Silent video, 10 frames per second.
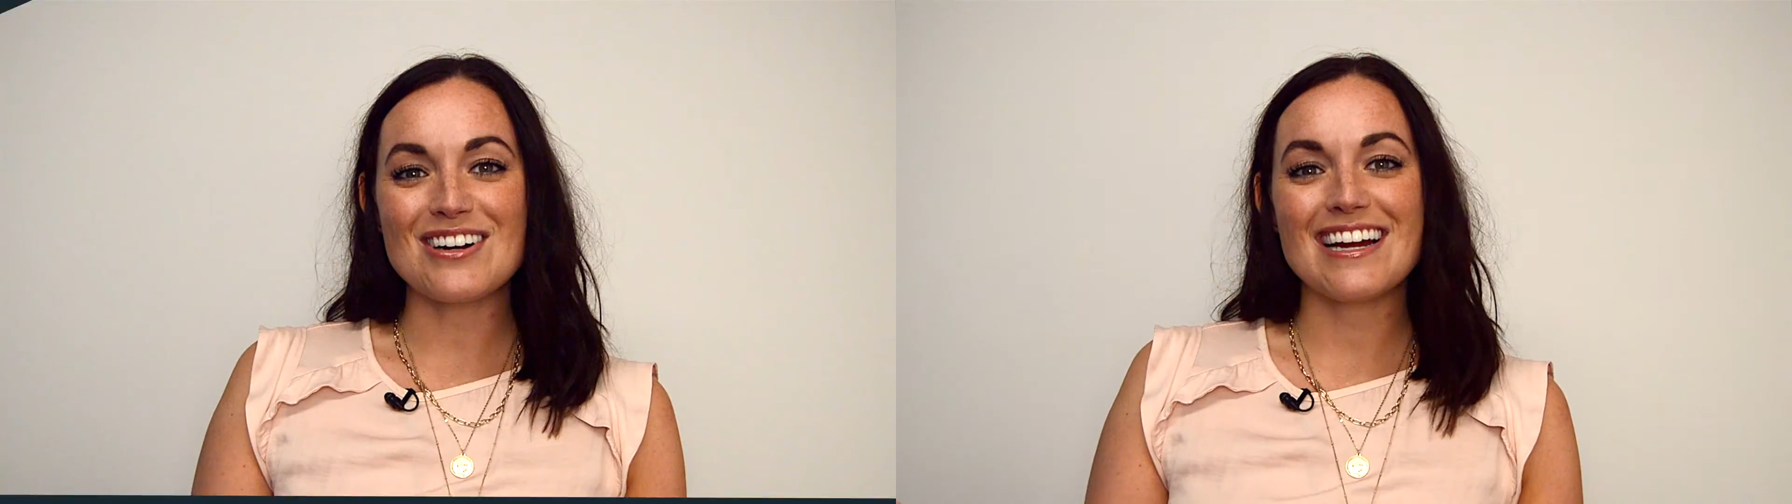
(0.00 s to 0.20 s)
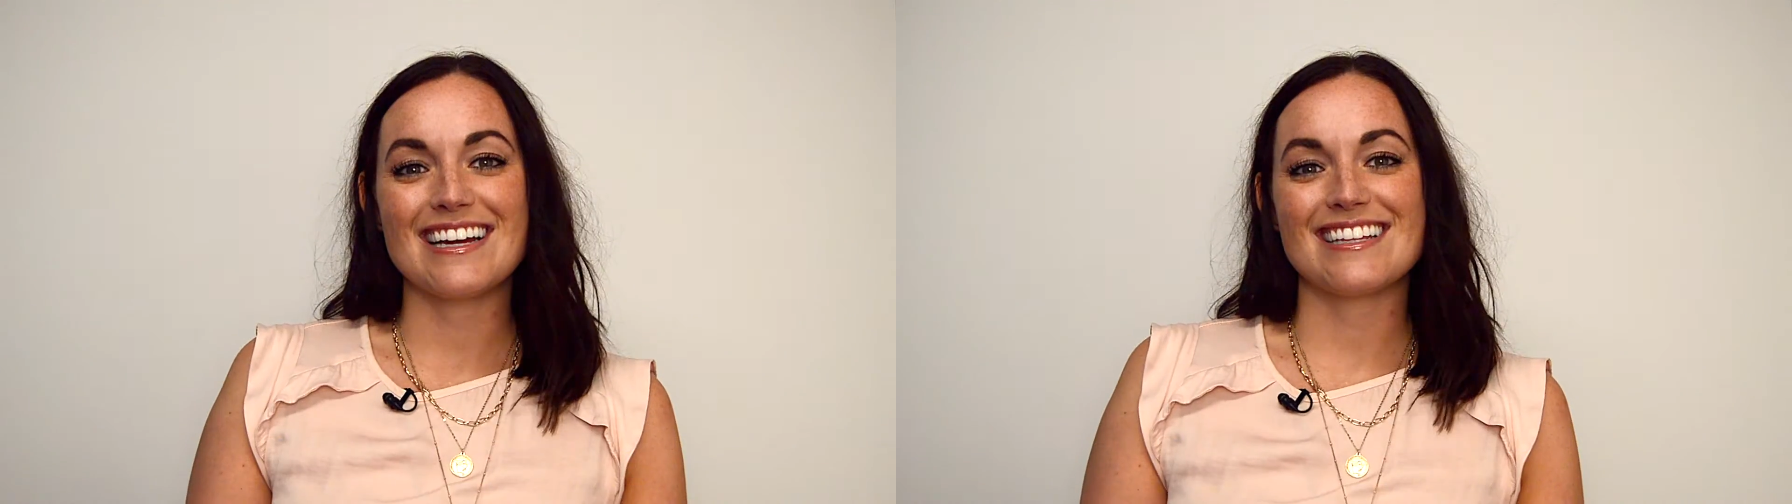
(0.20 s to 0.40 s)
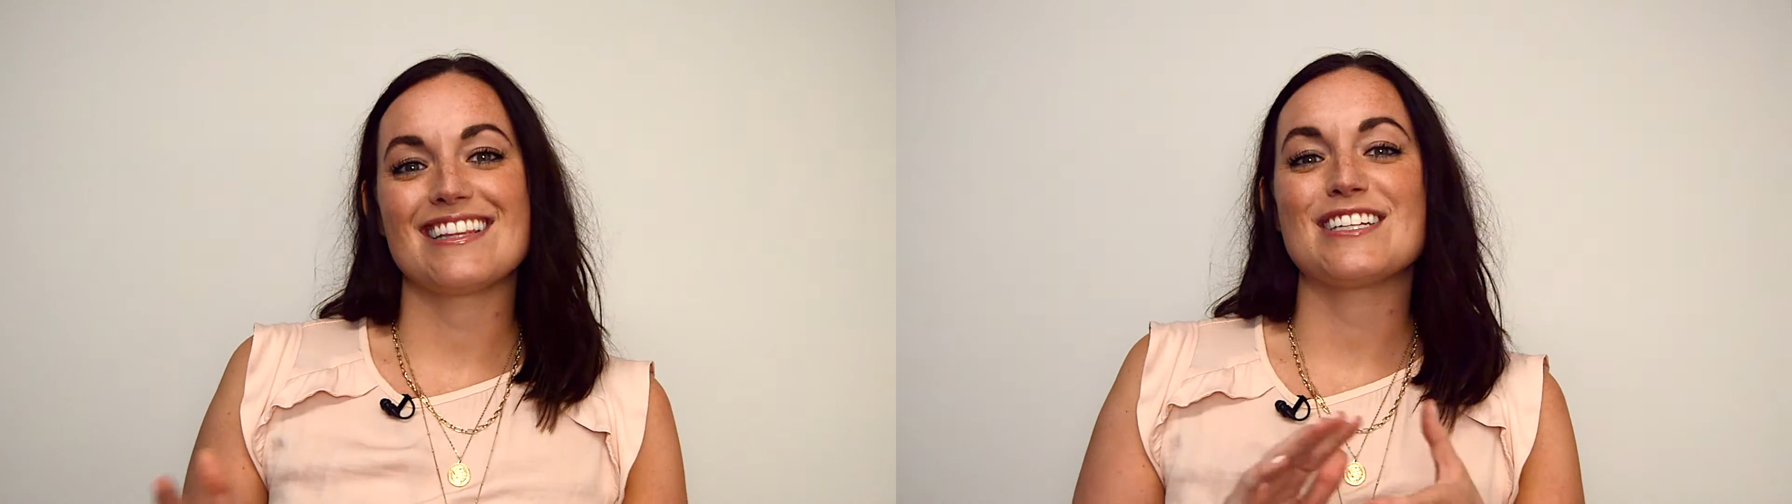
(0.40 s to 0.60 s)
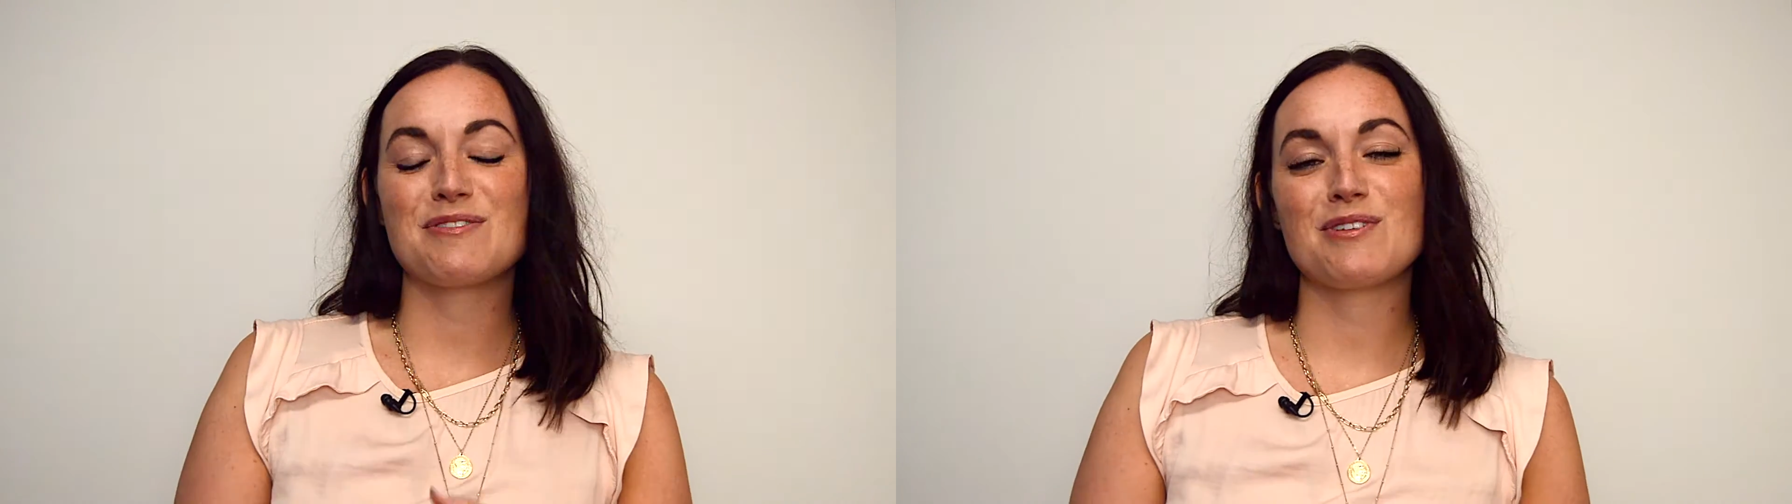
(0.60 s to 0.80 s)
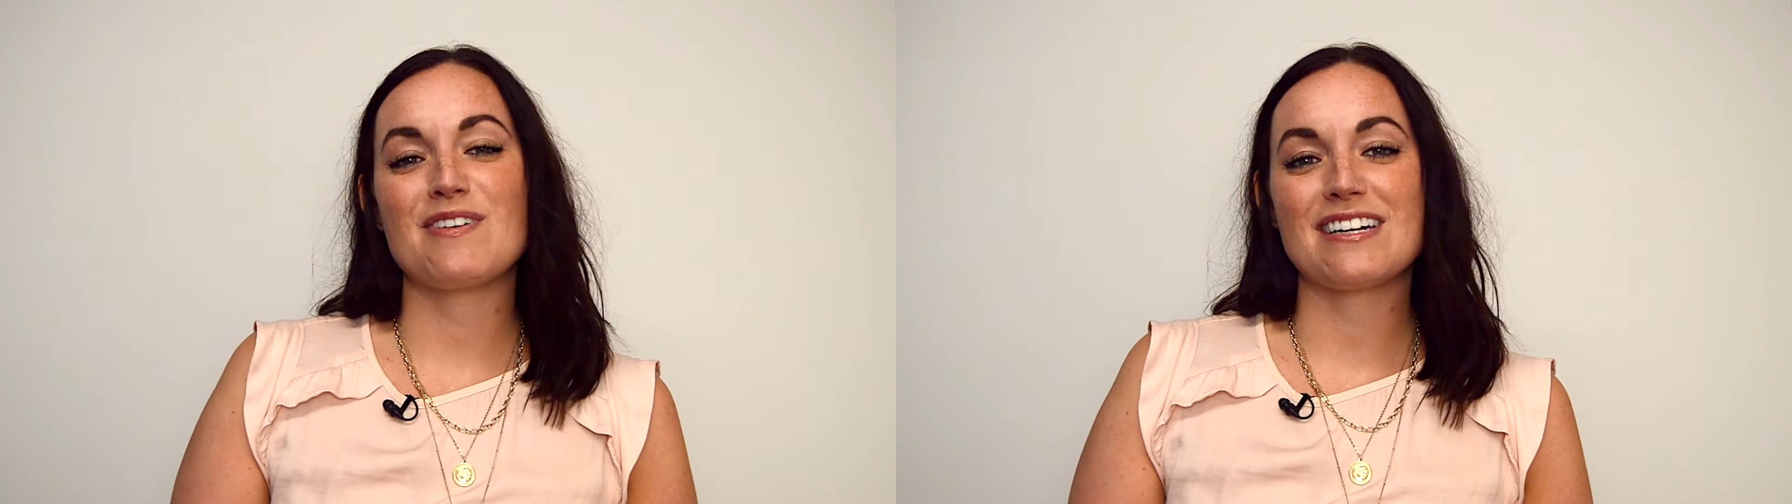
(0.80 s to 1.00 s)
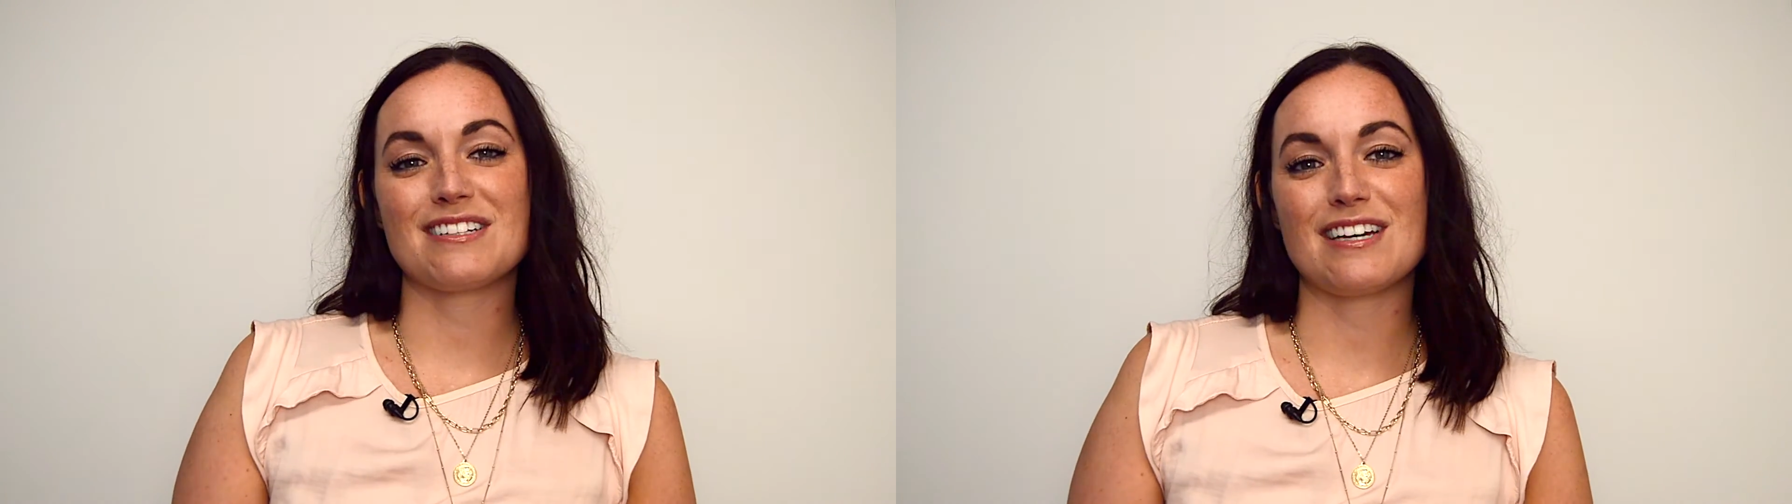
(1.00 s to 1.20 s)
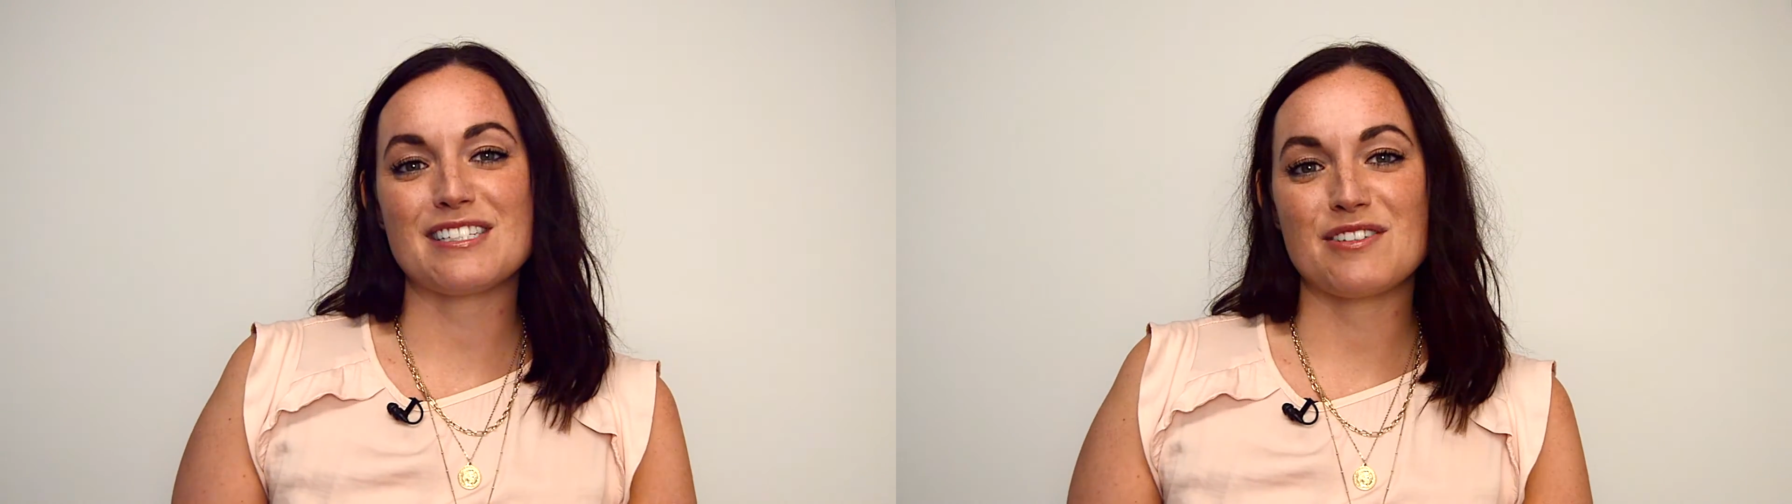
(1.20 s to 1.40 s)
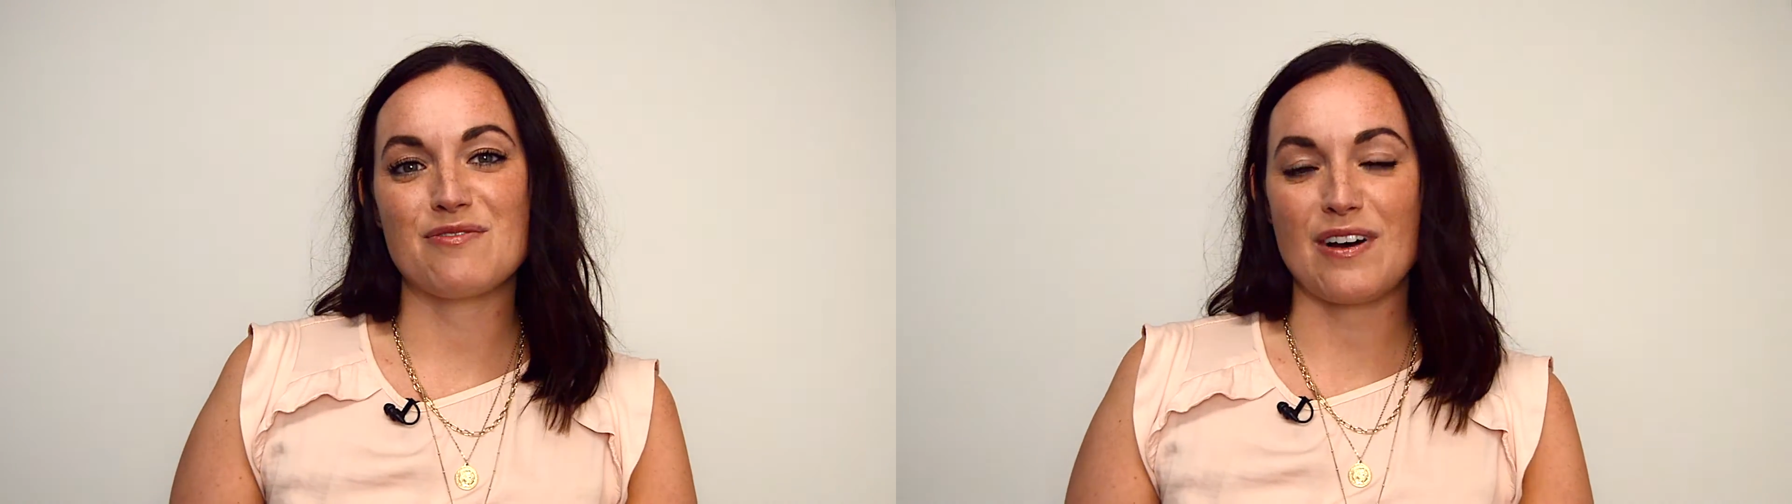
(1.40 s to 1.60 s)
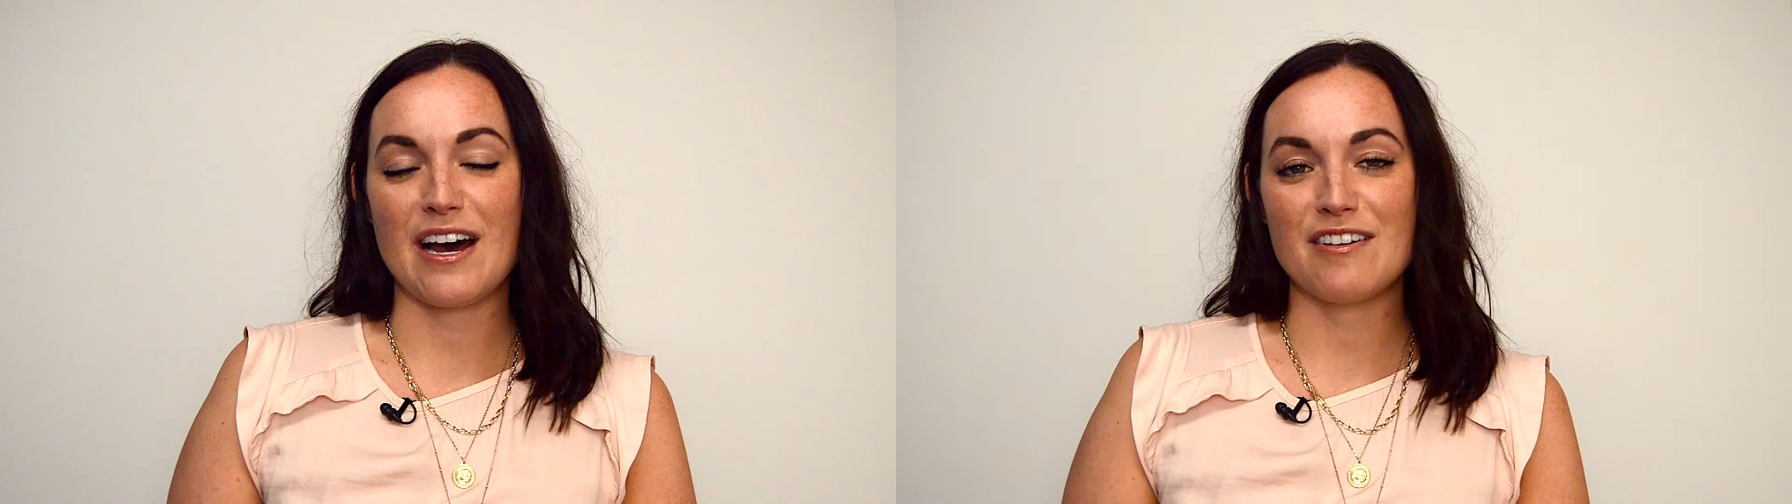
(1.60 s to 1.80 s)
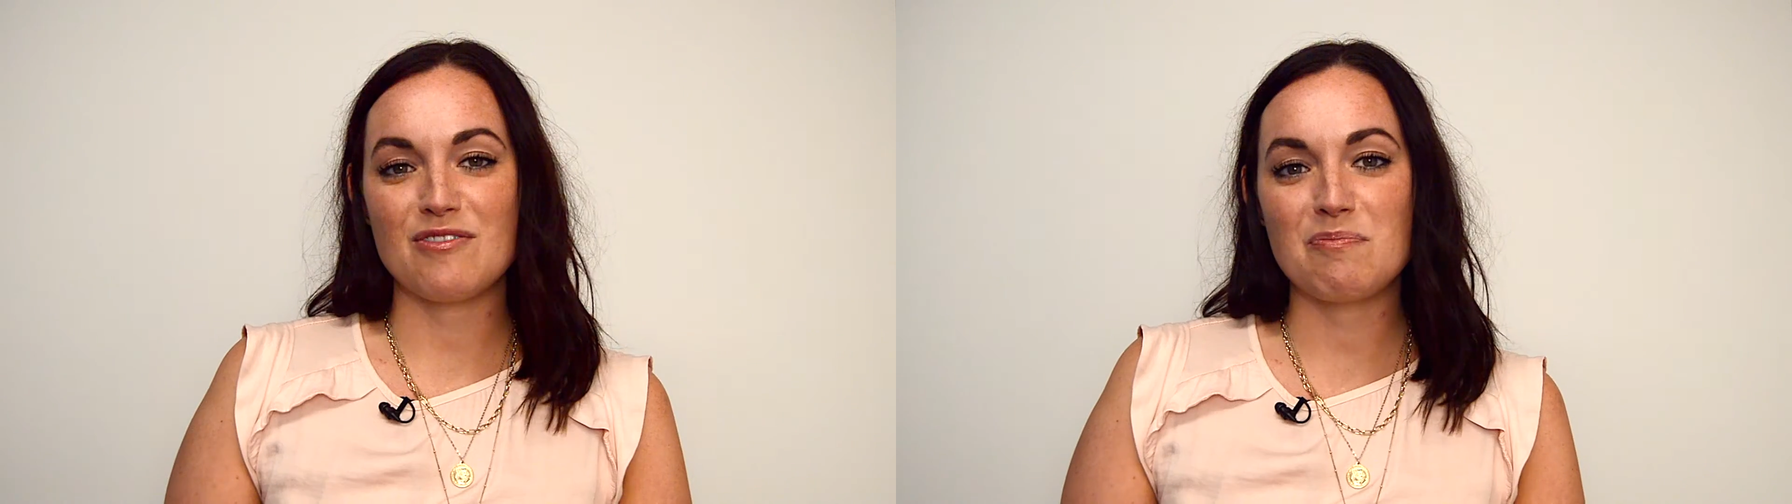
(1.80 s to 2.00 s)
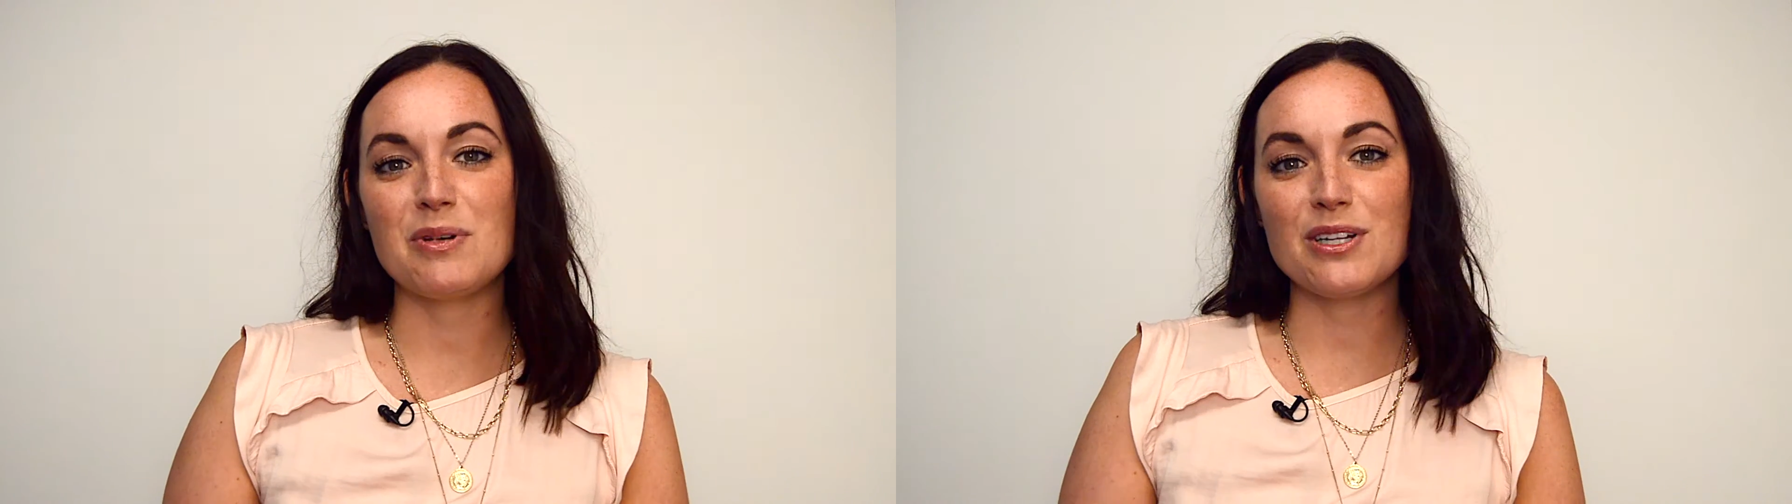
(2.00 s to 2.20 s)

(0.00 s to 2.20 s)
right, let's move on to lesson 5,